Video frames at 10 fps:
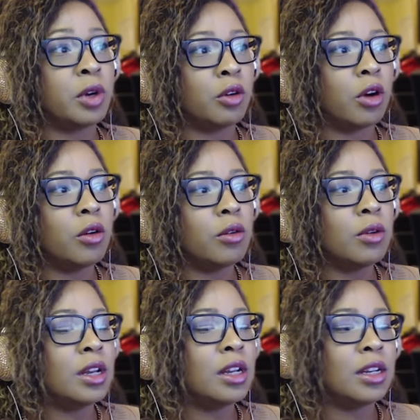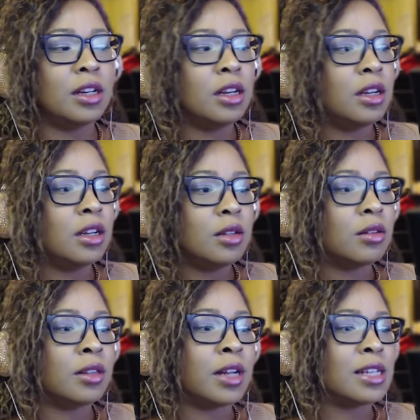grow,
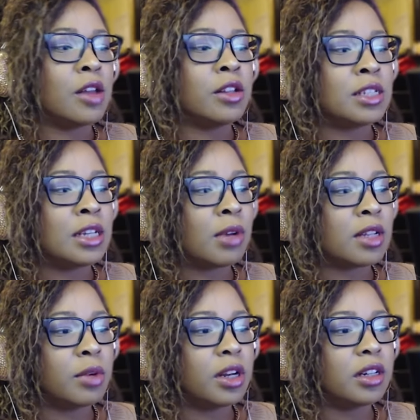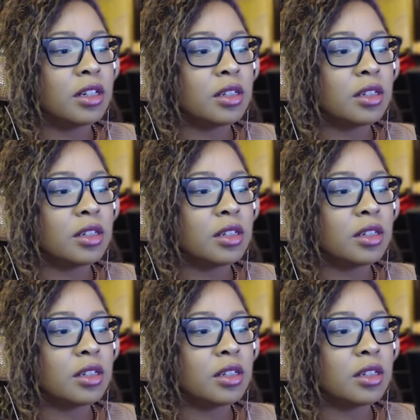that's how the team gets better.